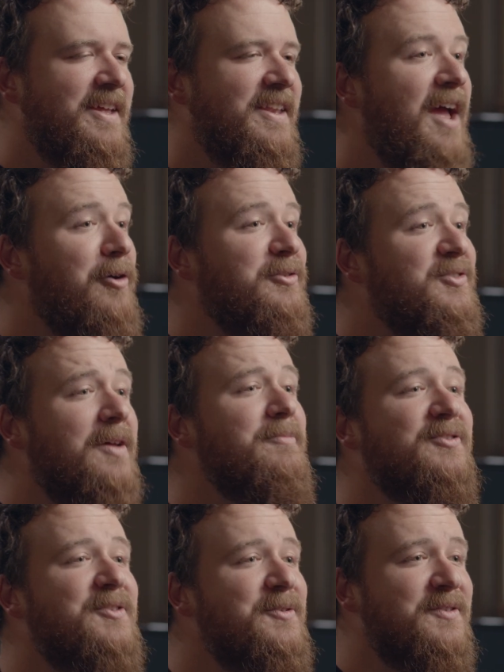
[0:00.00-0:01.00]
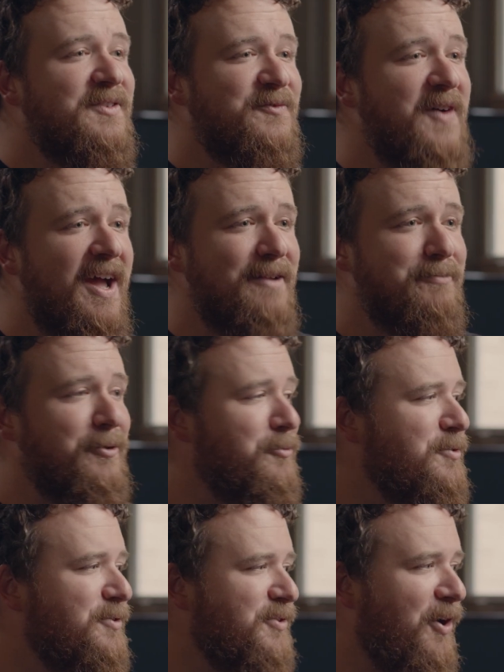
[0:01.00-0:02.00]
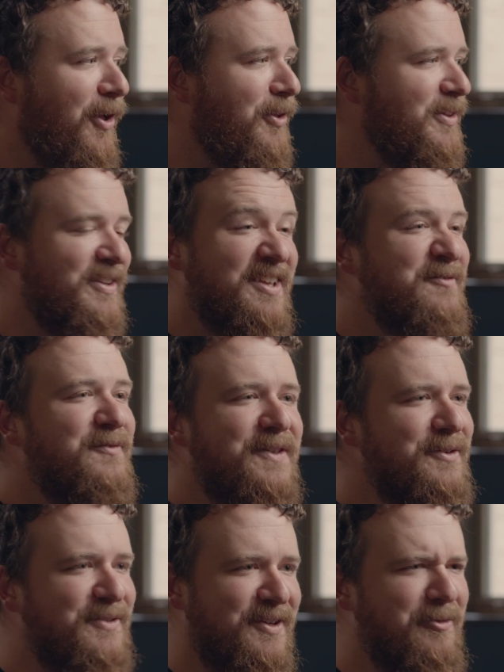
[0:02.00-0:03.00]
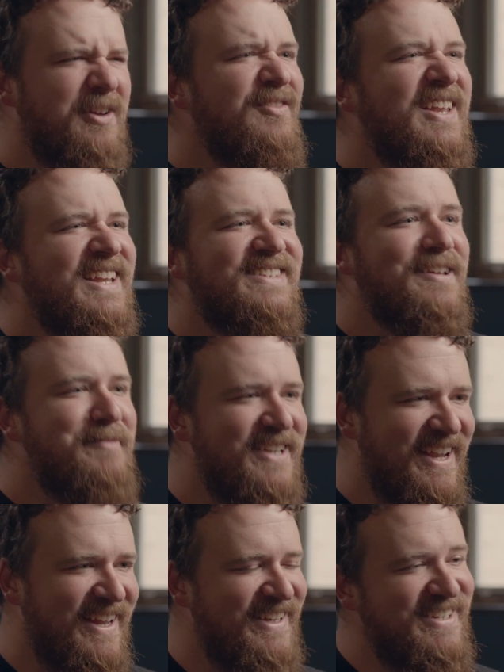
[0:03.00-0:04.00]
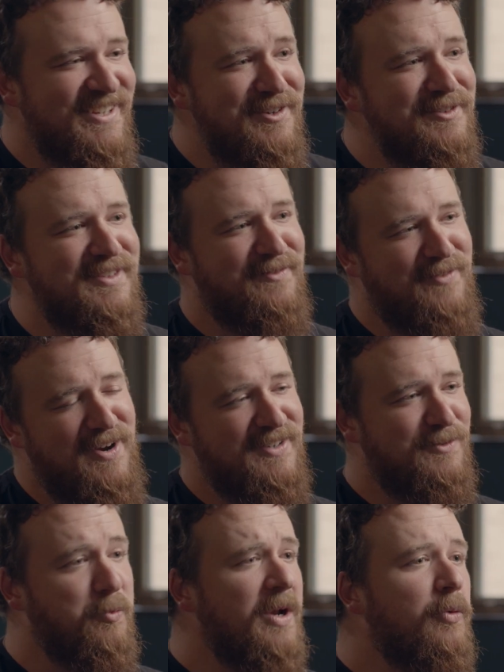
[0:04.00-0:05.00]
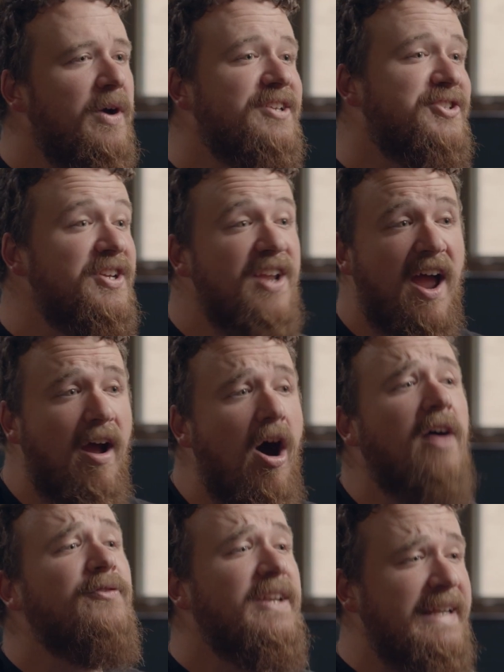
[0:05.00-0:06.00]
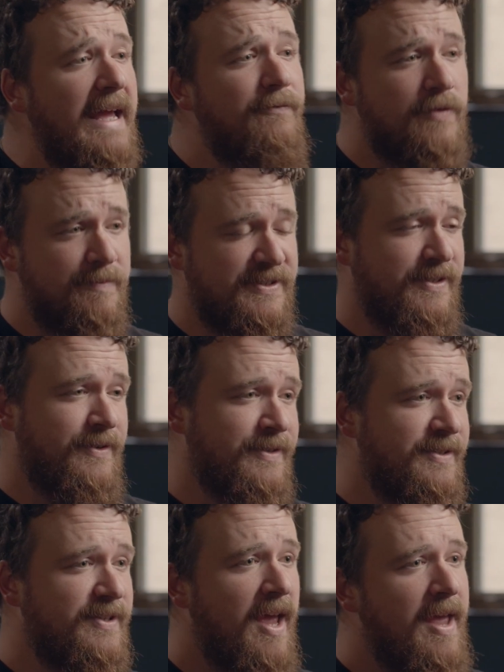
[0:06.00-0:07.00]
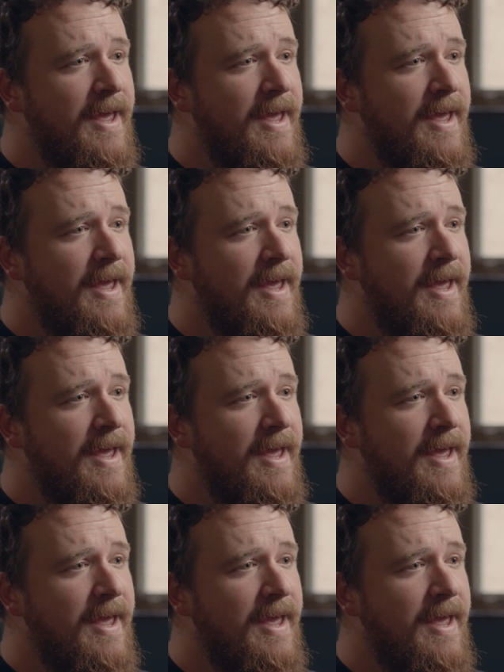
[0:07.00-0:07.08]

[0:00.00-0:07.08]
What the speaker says: Now, some students find Perusall confusing or even intimidating to use at first. One question I often get from students